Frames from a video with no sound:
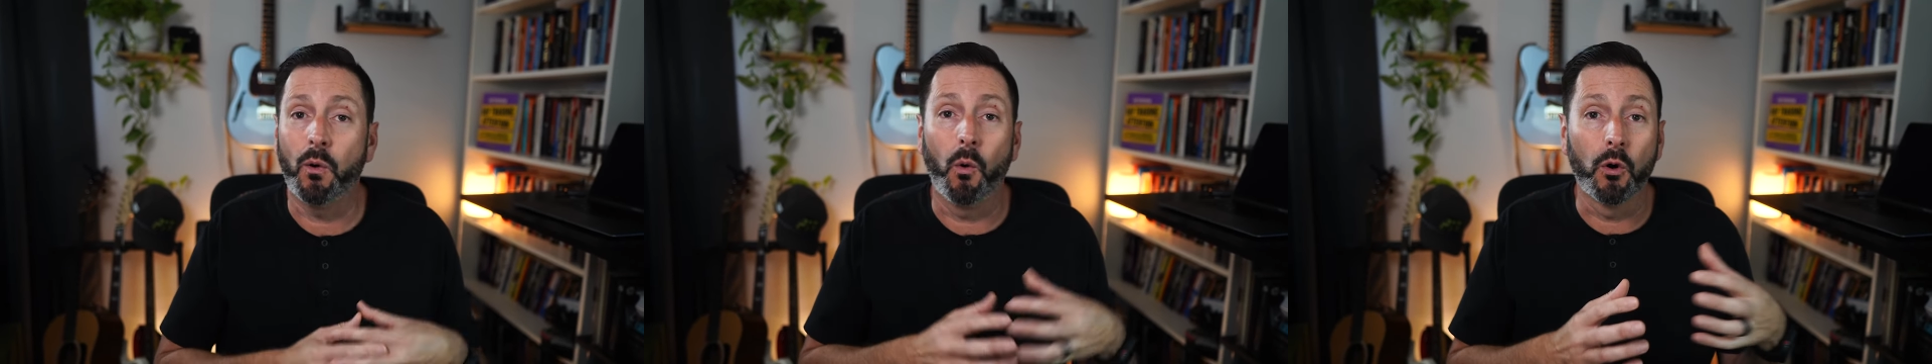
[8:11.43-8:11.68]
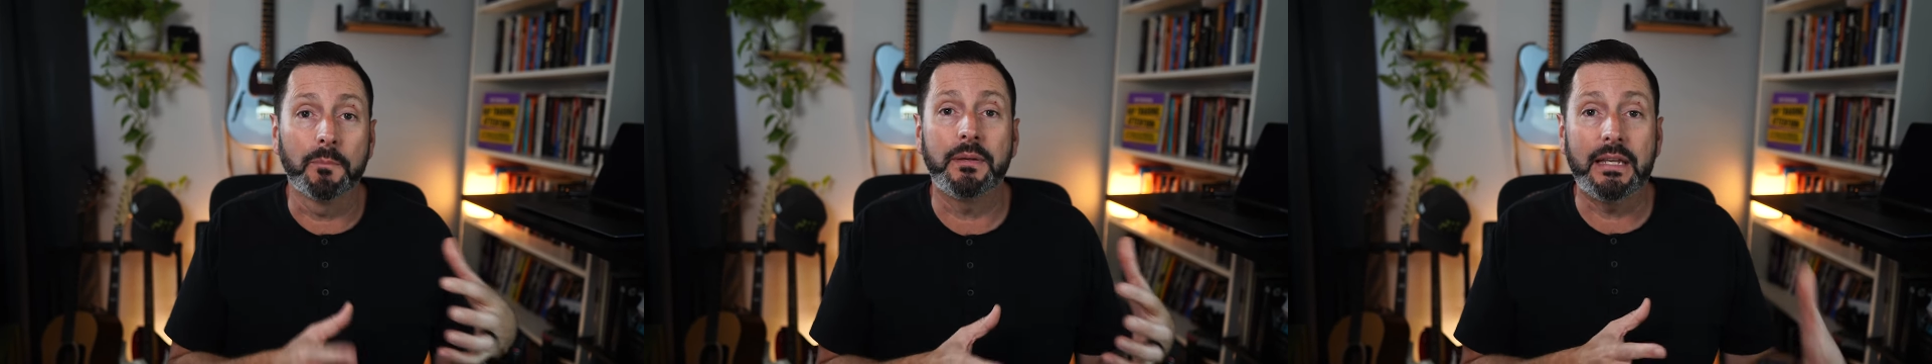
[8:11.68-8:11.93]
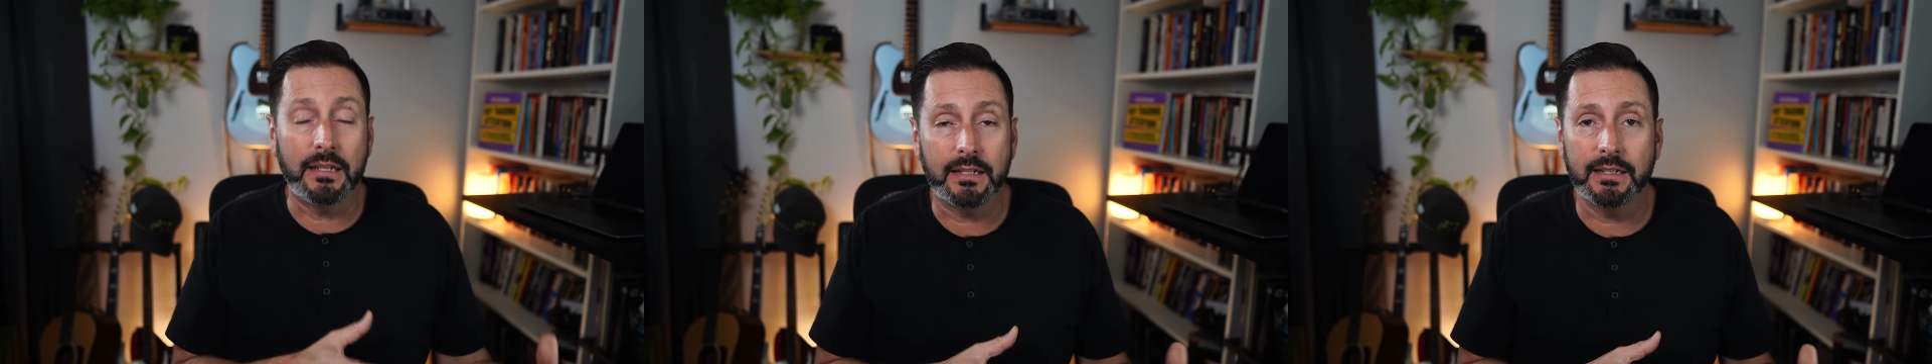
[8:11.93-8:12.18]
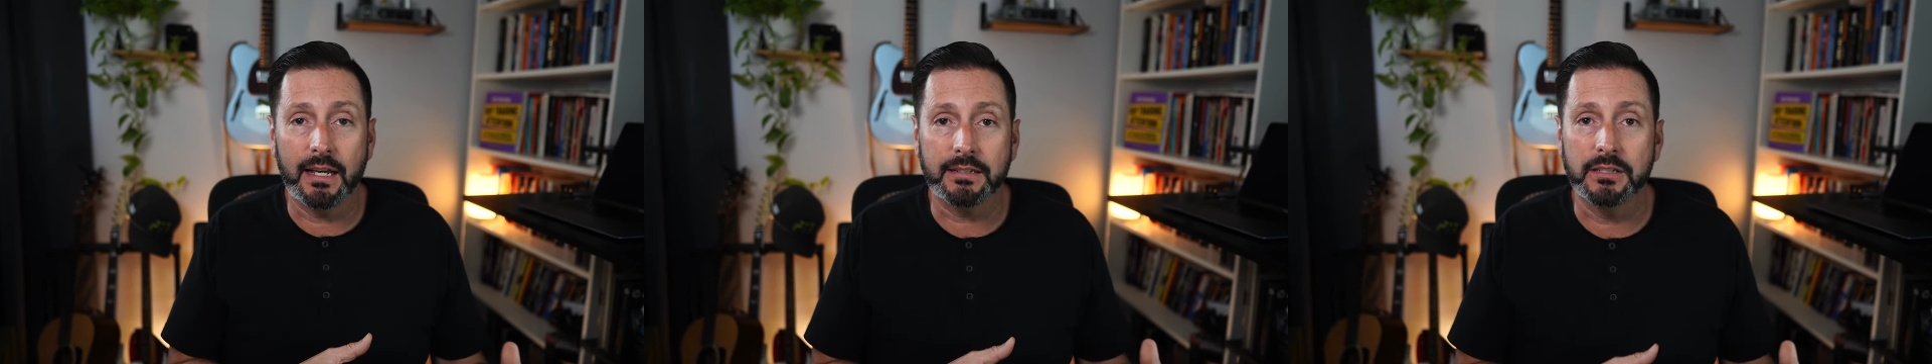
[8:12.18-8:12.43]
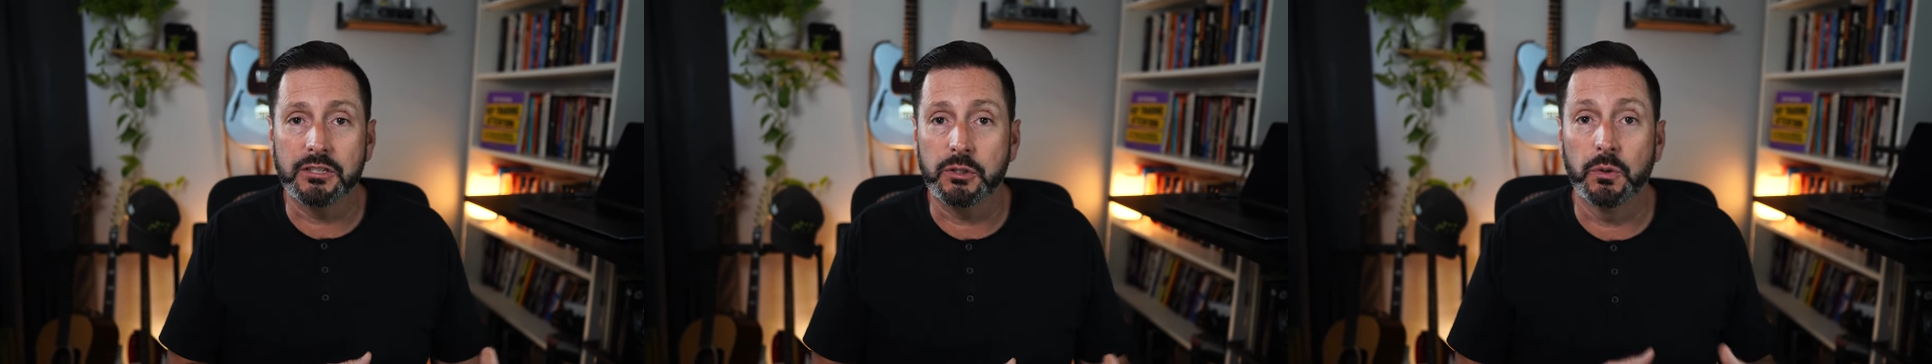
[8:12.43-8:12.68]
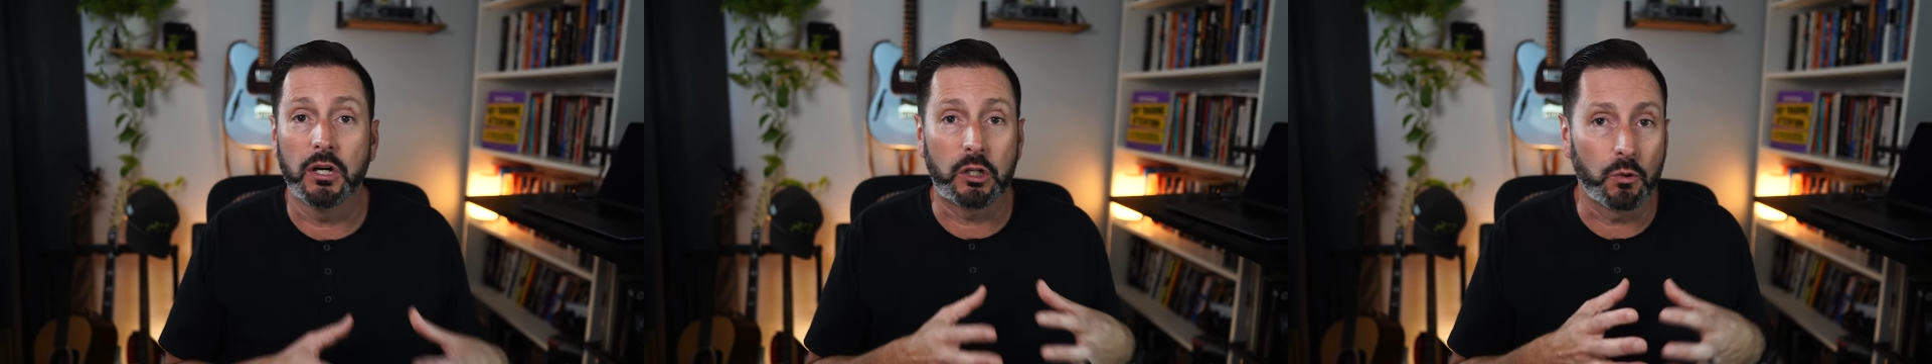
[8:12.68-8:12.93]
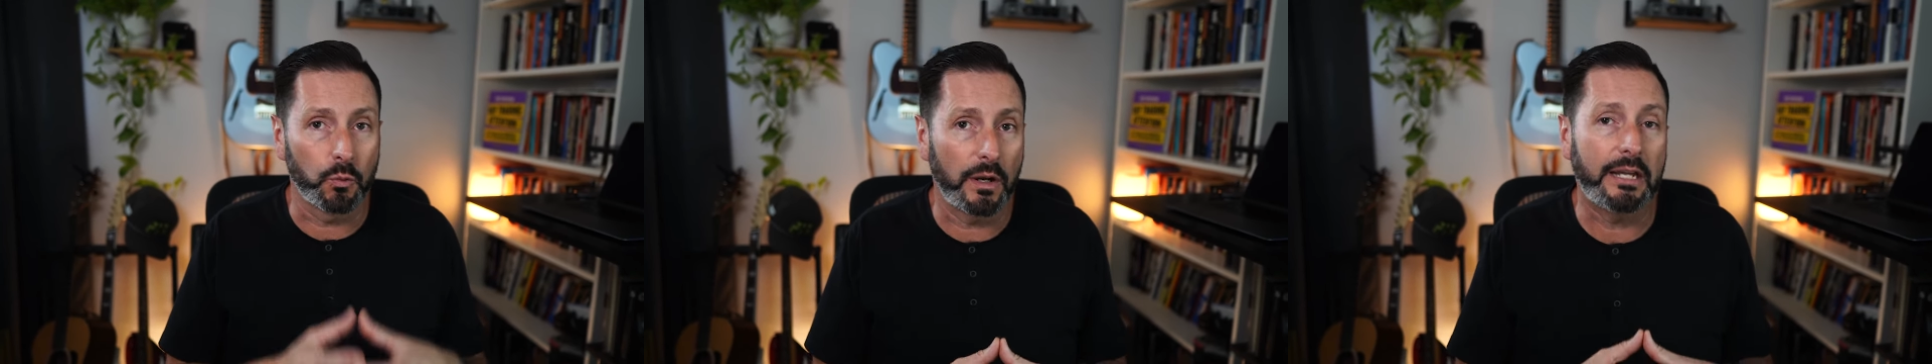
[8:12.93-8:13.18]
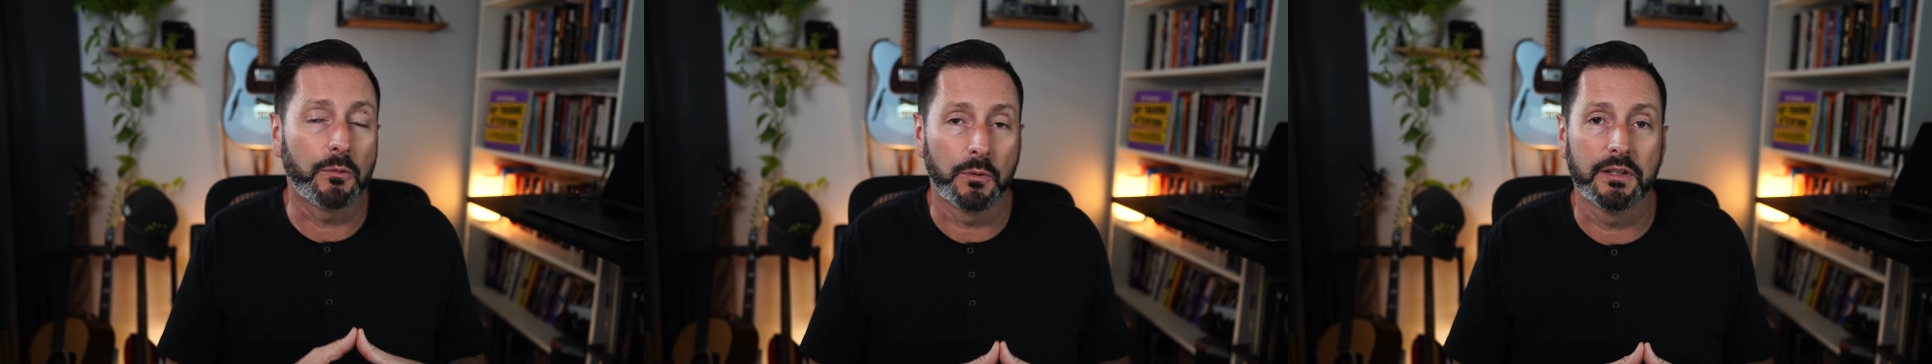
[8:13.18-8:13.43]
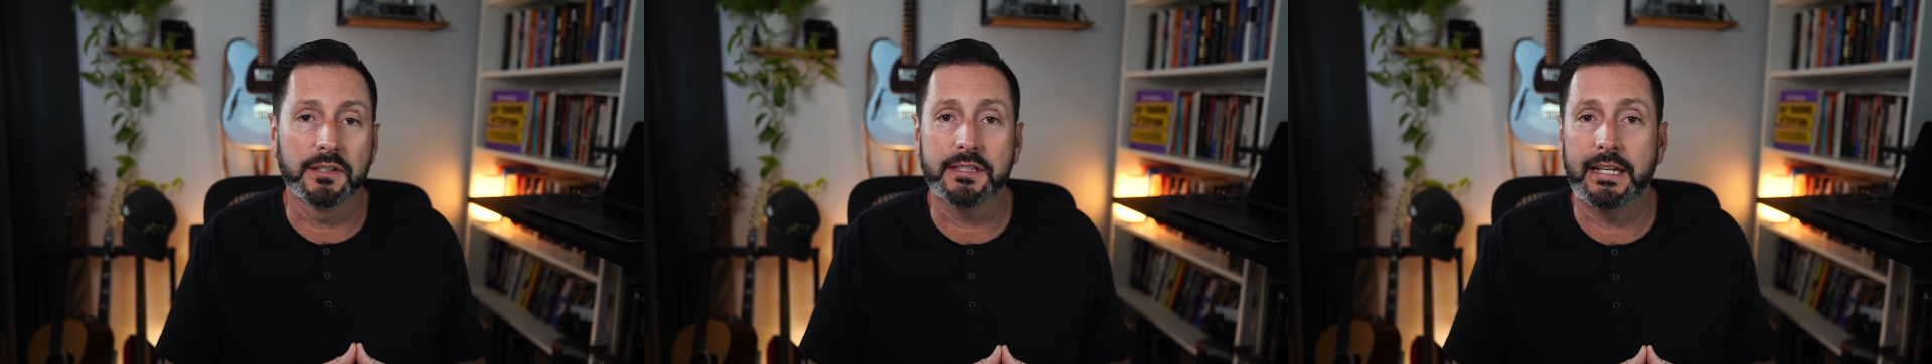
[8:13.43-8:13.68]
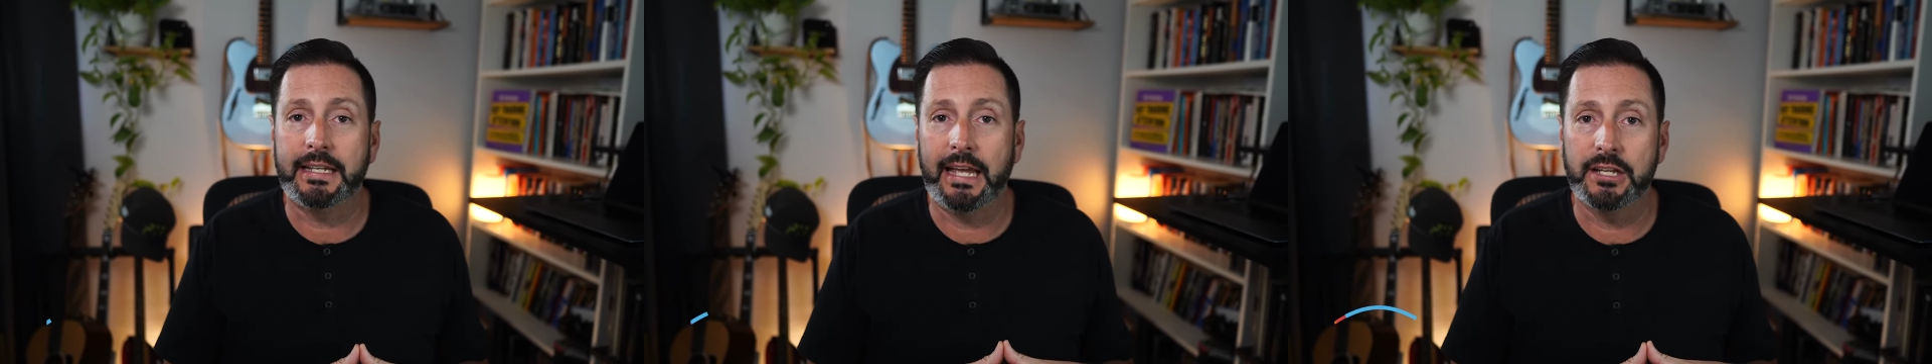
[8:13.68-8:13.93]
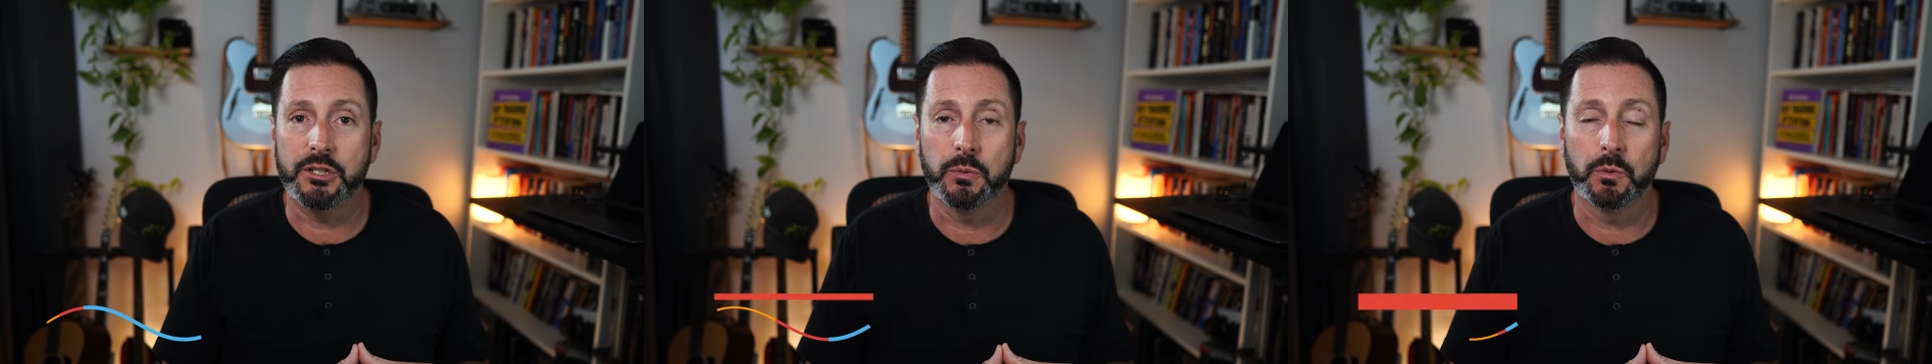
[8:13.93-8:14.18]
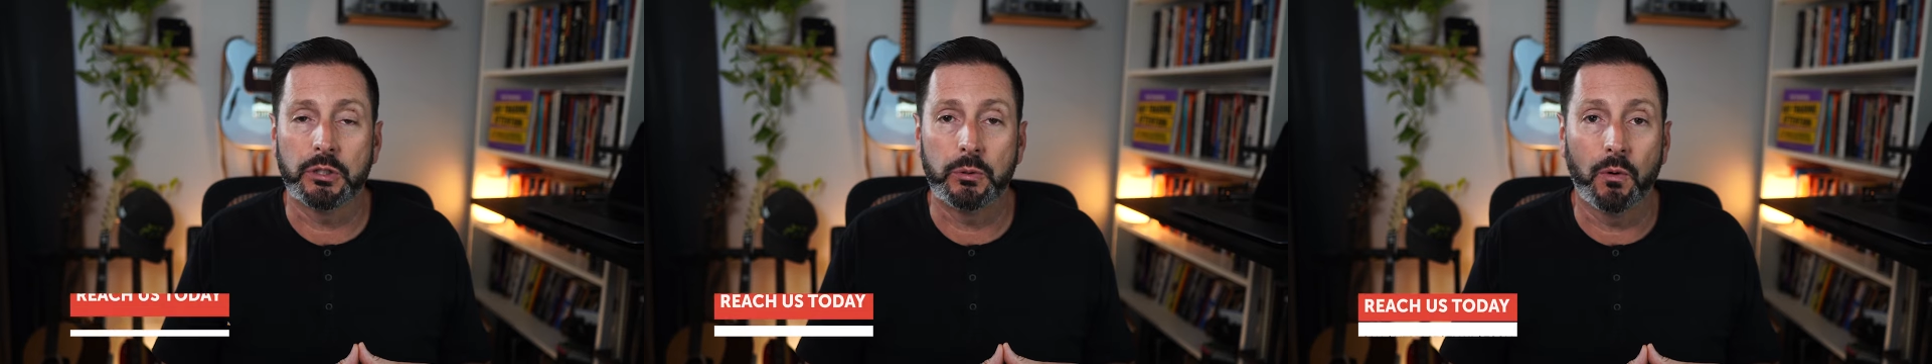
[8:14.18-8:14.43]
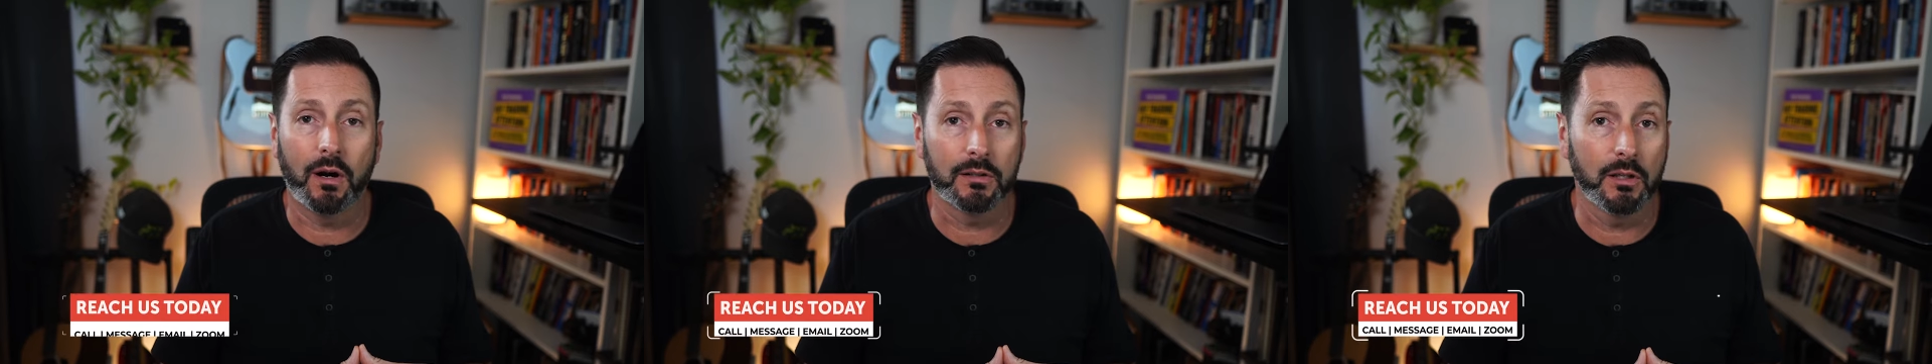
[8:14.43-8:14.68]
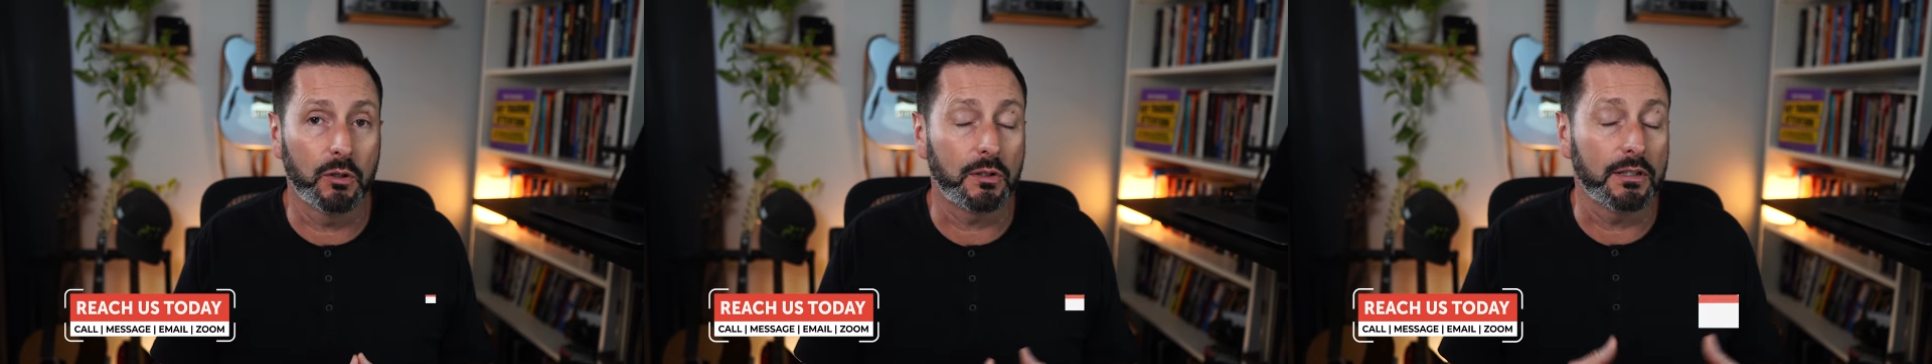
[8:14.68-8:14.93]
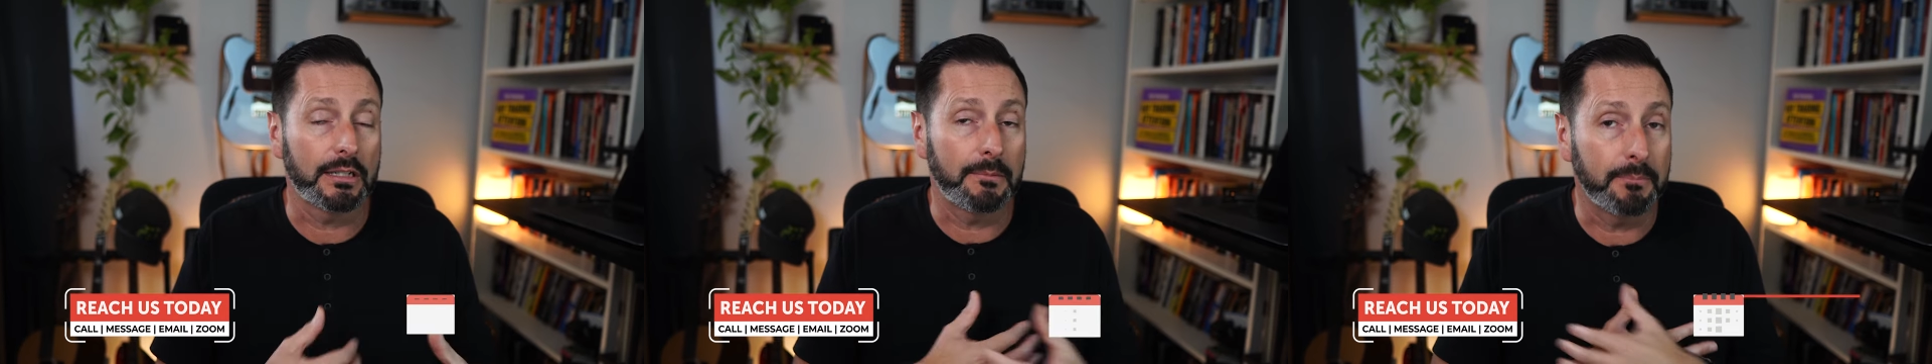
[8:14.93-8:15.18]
or being connected to a great real estate agent where you are locally,